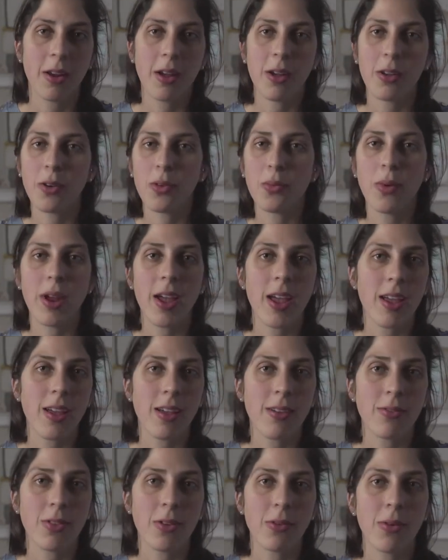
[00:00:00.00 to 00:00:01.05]
an array
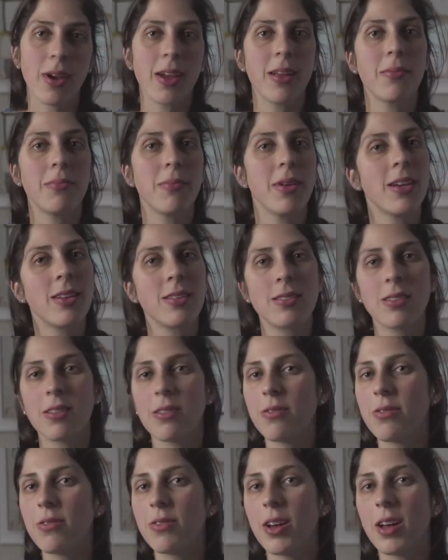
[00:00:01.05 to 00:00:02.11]
of the right mix
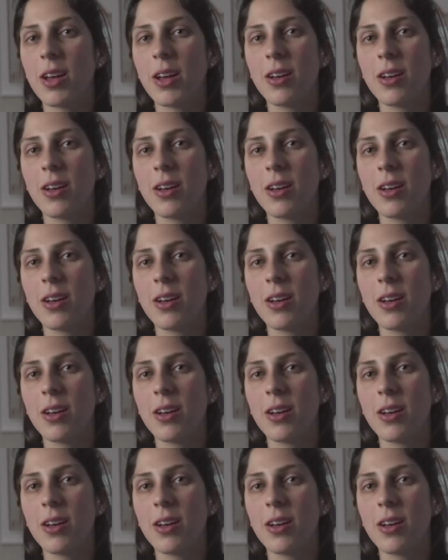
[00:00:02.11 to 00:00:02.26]
of